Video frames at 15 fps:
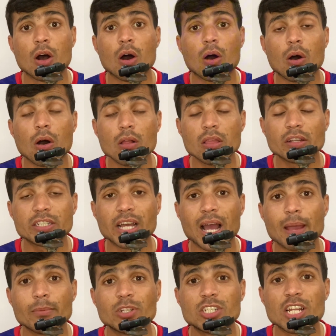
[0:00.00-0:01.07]
all the
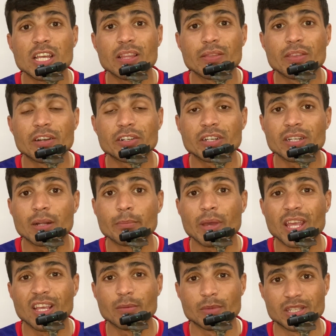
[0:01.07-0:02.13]
time, they're gonna
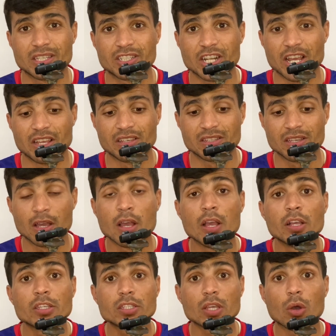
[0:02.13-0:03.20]
make mistakes.
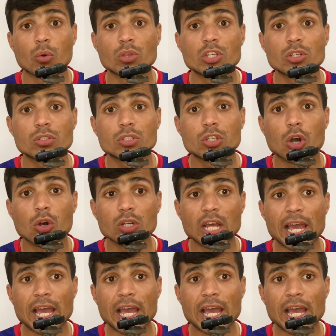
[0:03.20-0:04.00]
So you don't